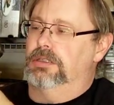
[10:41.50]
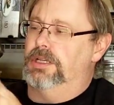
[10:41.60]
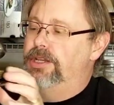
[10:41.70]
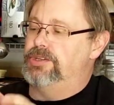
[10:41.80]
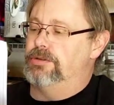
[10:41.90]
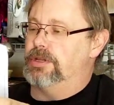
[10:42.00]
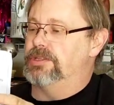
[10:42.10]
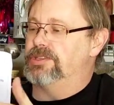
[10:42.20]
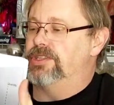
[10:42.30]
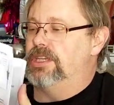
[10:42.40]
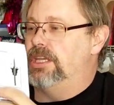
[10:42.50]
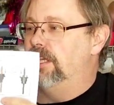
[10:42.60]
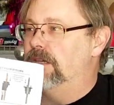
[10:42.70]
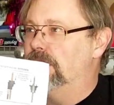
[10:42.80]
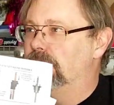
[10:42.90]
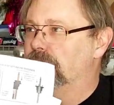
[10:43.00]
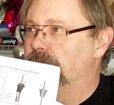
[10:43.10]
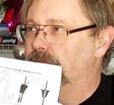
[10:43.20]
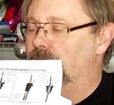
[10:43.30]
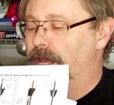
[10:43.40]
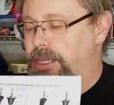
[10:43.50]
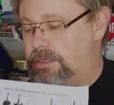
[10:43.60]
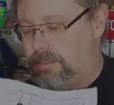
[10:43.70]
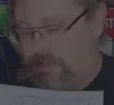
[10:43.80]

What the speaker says: As you can see right